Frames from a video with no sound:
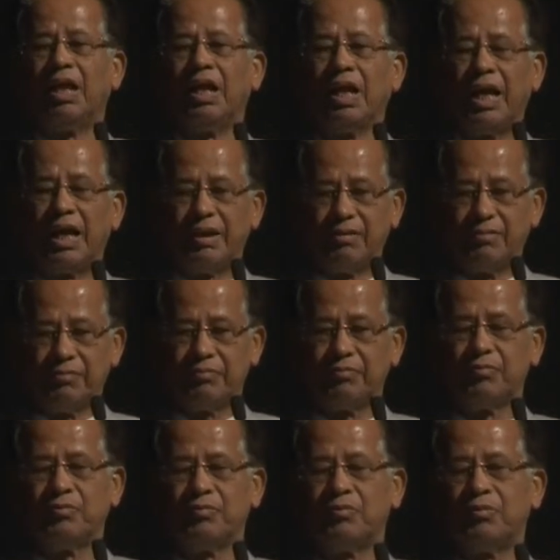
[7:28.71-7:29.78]
and
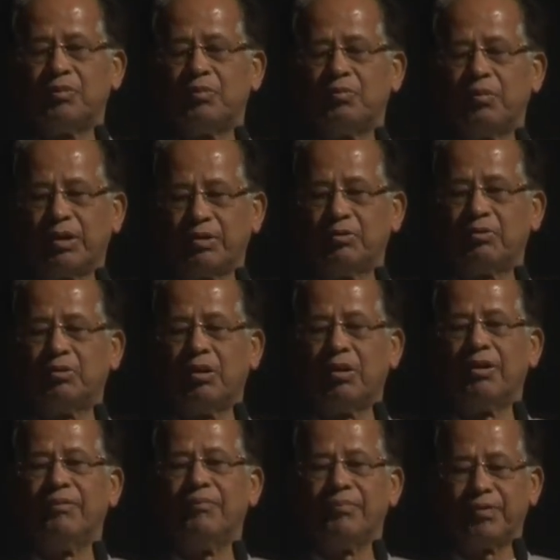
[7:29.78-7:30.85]

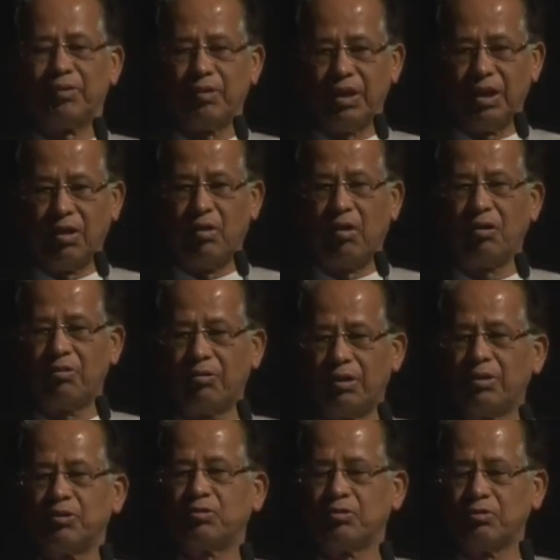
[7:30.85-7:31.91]
going a long way
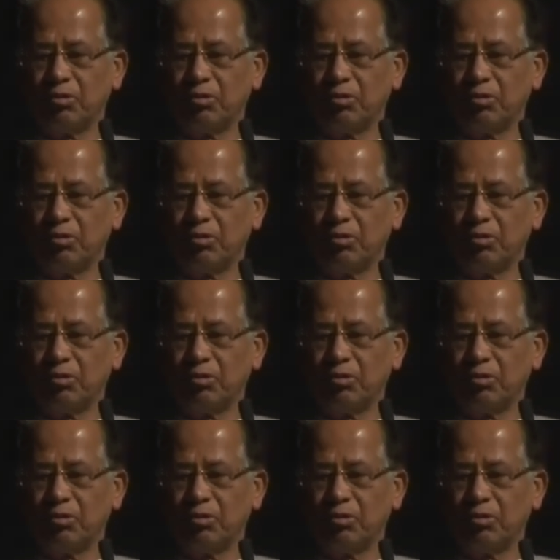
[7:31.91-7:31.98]
to